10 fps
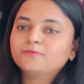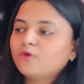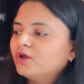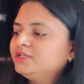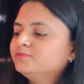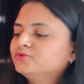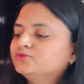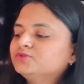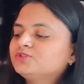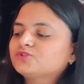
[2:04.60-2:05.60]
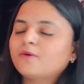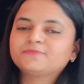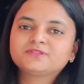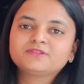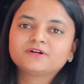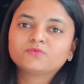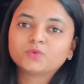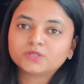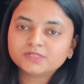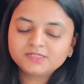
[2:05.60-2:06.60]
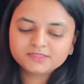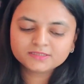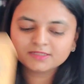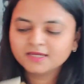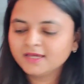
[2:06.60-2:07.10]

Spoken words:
Molly Moon Stops the World.